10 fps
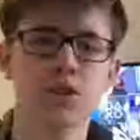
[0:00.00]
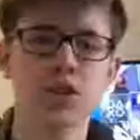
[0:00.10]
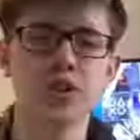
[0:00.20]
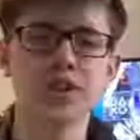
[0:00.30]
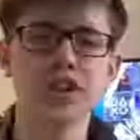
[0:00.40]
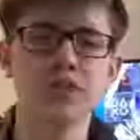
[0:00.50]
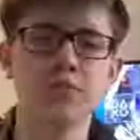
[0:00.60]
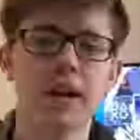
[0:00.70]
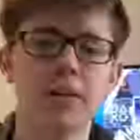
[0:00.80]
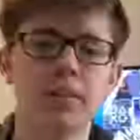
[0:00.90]
So you're thinking of
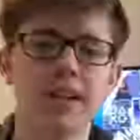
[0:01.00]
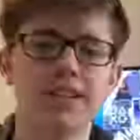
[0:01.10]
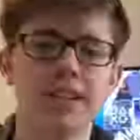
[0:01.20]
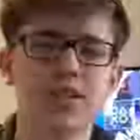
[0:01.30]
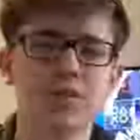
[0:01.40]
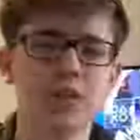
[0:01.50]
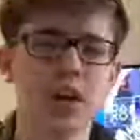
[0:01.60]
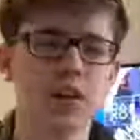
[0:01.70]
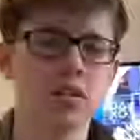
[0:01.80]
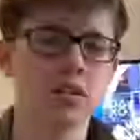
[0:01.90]
buying PlayStation
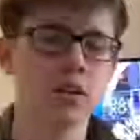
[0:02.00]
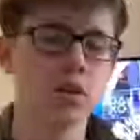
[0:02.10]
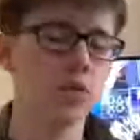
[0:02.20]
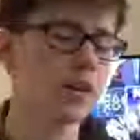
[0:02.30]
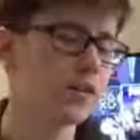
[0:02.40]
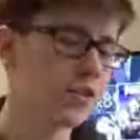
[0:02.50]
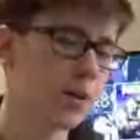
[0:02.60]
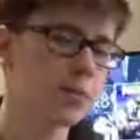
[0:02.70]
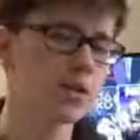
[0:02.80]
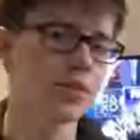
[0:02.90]
VR? Well, you've
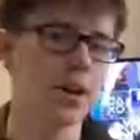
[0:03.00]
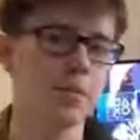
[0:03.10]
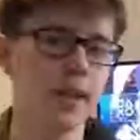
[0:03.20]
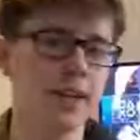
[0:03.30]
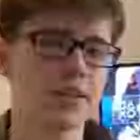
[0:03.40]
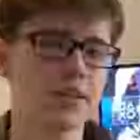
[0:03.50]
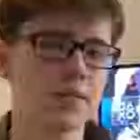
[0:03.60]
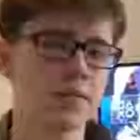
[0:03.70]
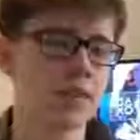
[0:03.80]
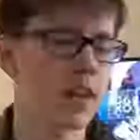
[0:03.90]
come to the right place,
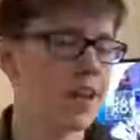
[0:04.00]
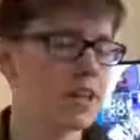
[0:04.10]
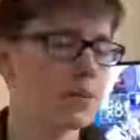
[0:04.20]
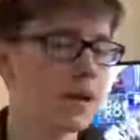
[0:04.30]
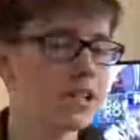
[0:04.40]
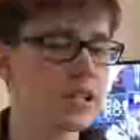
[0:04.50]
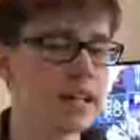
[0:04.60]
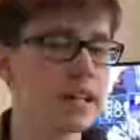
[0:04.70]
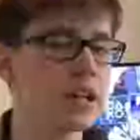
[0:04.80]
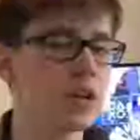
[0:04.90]

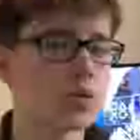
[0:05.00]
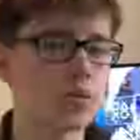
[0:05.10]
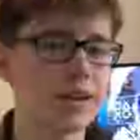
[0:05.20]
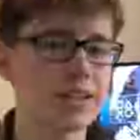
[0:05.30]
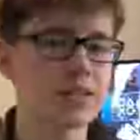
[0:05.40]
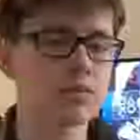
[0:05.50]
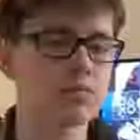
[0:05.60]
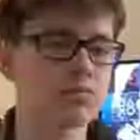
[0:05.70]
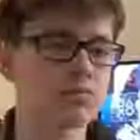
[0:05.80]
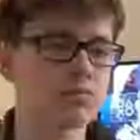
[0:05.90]
especially when
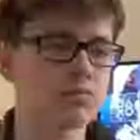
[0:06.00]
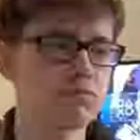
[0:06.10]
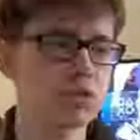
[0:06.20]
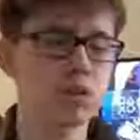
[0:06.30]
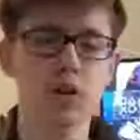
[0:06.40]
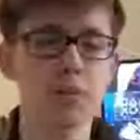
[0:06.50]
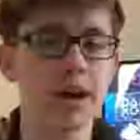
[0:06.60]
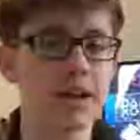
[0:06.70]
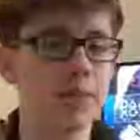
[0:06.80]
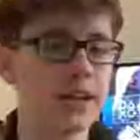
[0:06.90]
you want to
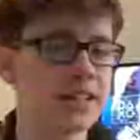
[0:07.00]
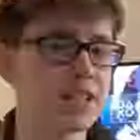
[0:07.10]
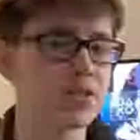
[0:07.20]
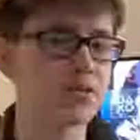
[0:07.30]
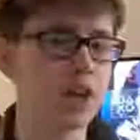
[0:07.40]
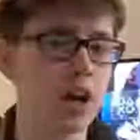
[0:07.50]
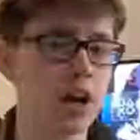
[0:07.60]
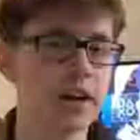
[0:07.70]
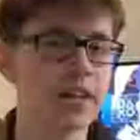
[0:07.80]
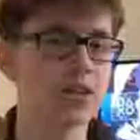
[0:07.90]
buy PlayStation VR
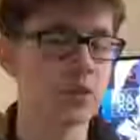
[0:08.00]
in